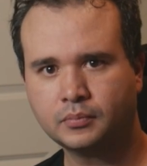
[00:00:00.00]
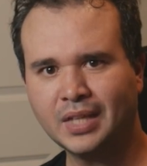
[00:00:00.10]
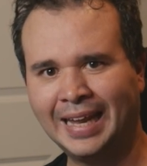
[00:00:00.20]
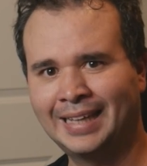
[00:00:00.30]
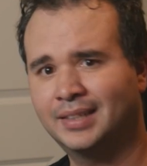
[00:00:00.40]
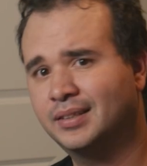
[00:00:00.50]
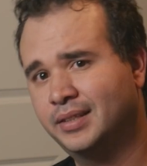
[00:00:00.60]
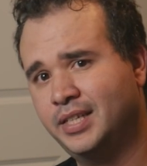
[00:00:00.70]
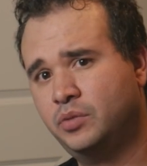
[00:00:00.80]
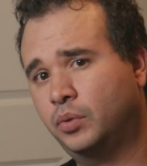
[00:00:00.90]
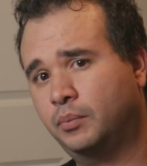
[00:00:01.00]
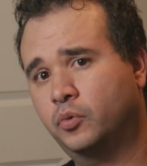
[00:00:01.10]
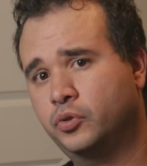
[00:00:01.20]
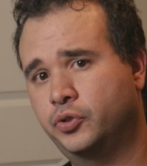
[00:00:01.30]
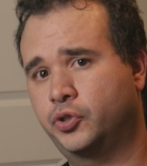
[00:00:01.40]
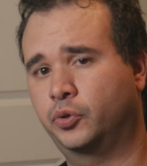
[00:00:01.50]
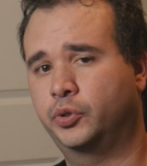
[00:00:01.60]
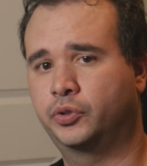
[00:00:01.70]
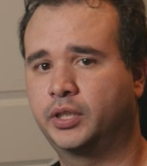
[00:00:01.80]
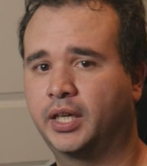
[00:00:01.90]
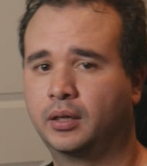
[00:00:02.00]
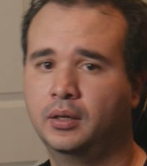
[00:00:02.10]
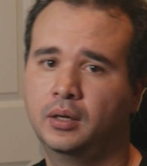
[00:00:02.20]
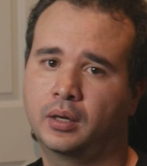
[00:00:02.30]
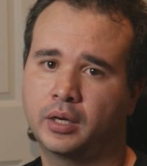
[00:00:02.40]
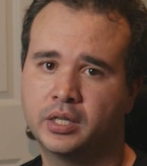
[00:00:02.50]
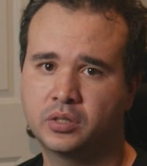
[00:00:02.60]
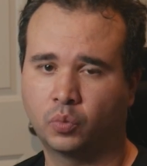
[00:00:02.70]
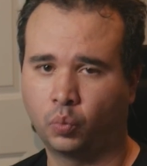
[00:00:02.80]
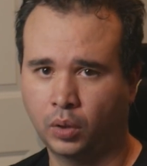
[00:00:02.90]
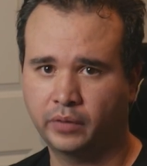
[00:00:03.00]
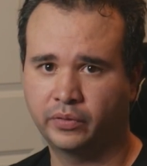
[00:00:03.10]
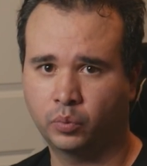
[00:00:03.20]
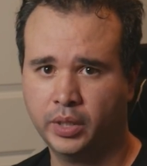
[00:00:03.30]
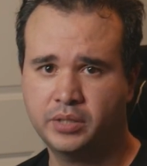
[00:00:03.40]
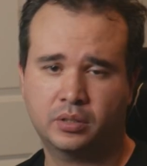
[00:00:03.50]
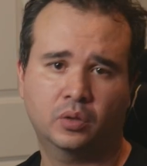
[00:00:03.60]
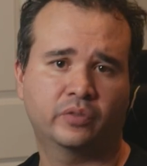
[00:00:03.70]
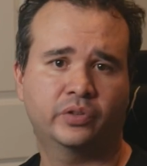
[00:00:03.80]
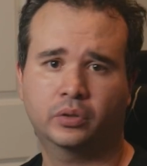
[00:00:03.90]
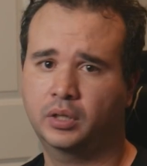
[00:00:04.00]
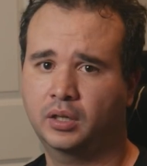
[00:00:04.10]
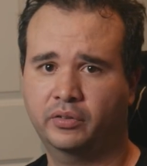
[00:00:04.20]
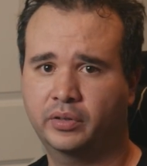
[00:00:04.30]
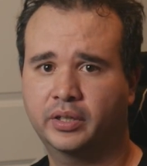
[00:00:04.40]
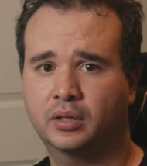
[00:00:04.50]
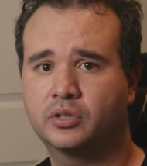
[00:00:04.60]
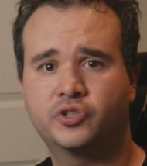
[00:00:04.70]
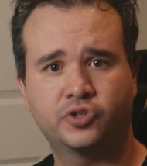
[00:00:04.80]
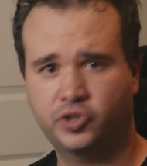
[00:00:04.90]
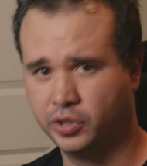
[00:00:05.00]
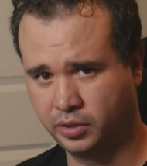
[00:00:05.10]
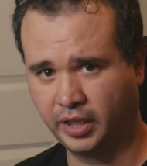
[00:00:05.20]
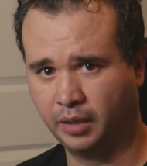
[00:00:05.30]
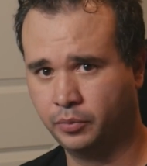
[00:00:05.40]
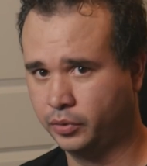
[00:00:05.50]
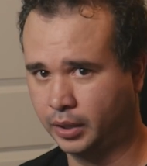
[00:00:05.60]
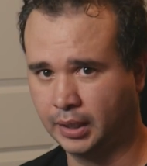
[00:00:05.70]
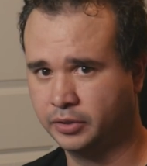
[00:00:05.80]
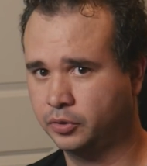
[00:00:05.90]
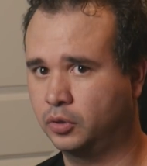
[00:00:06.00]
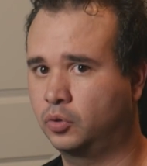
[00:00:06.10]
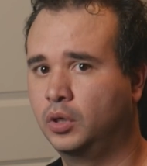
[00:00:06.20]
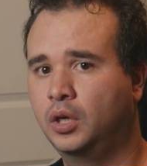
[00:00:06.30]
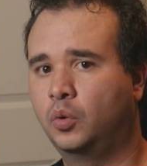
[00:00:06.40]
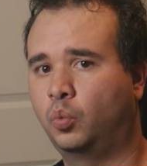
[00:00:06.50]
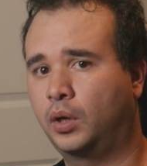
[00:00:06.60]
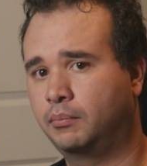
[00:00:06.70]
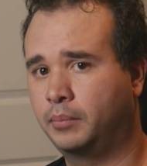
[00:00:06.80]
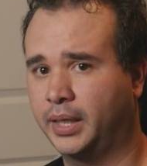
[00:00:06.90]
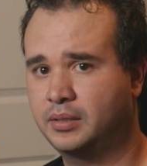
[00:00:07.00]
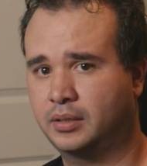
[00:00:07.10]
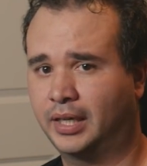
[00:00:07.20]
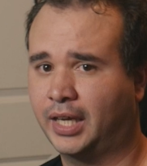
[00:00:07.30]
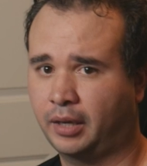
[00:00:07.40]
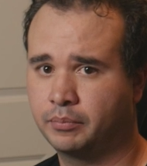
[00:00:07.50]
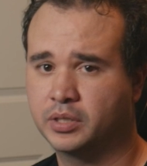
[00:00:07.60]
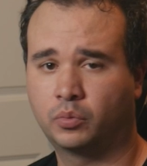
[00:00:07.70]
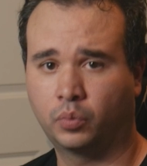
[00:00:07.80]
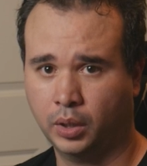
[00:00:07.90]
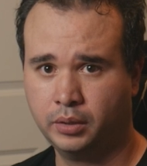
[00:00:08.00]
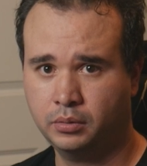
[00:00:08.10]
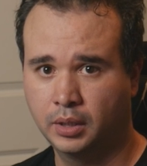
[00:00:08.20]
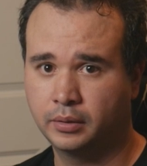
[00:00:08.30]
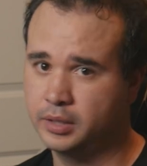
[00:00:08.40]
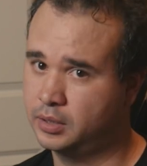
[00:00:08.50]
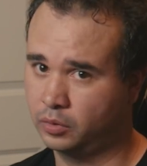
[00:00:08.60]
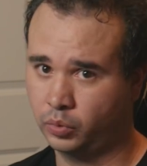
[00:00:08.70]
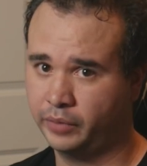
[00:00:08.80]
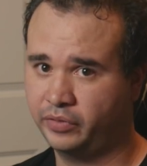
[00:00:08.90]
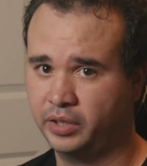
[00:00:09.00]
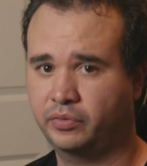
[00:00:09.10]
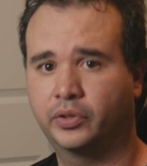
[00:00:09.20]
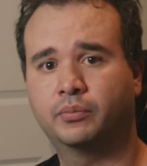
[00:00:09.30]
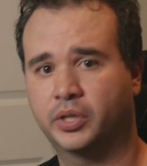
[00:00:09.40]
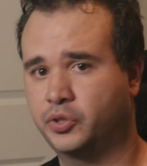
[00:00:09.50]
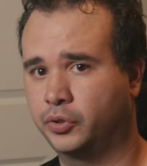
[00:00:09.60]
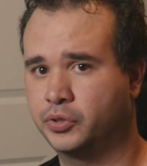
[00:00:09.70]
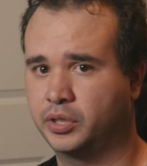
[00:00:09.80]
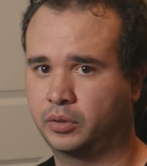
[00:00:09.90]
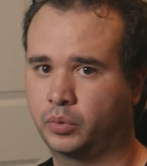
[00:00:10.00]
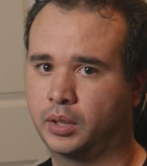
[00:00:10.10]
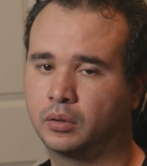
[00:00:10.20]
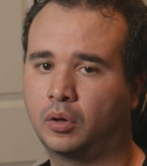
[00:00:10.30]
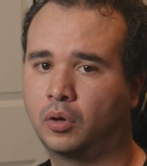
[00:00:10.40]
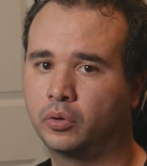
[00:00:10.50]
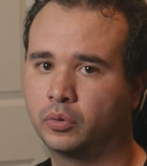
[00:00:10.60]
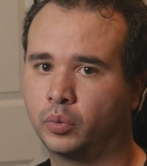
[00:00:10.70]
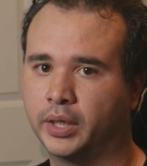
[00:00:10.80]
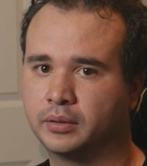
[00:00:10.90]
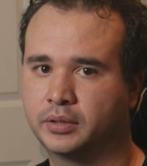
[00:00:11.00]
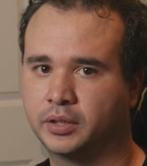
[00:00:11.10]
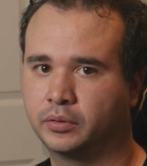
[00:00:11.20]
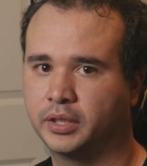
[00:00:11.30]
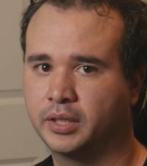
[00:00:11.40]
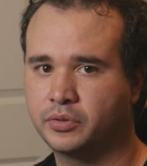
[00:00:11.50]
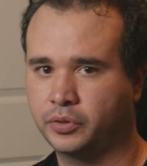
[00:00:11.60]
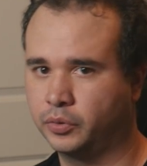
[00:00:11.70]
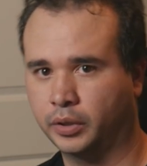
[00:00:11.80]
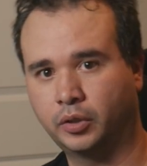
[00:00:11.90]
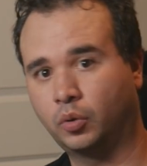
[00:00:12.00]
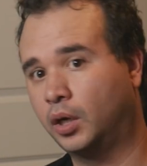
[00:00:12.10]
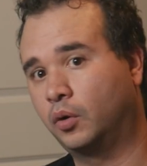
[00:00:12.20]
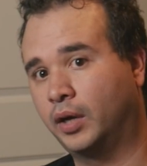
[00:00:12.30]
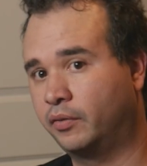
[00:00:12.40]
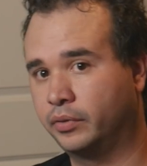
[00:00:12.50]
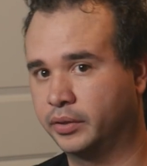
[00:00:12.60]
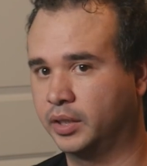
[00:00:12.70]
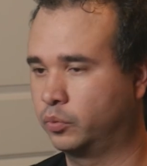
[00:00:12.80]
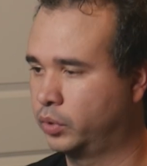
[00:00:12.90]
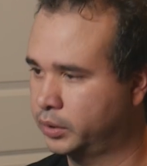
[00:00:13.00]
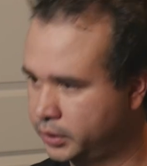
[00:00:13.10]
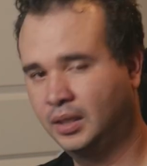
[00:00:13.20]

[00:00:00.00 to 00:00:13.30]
and this, what I'm going to show you today, is one of the ways. So if you're not a 3D artist, just just a gamer would like to know what makes games run, this is a great video for you. Make sure you stick around all the way till the end so you can know how everything works.